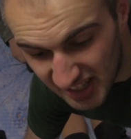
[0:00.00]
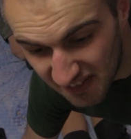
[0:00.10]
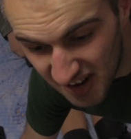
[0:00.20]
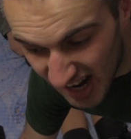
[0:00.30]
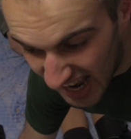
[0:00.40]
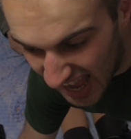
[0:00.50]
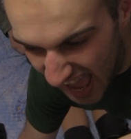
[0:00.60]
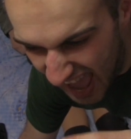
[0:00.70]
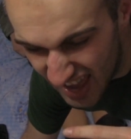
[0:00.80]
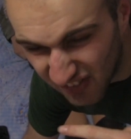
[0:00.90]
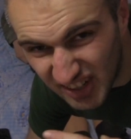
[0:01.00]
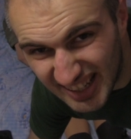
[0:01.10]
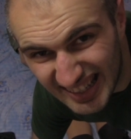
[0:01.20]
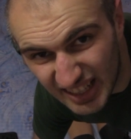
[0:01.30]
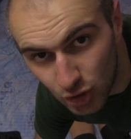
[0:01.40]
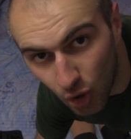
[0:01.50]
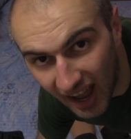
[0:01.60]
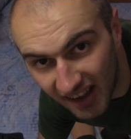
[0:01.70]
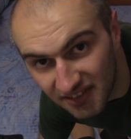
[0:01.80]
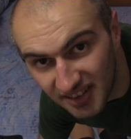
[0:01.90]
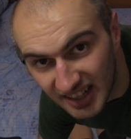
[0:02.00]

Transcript: give everything you have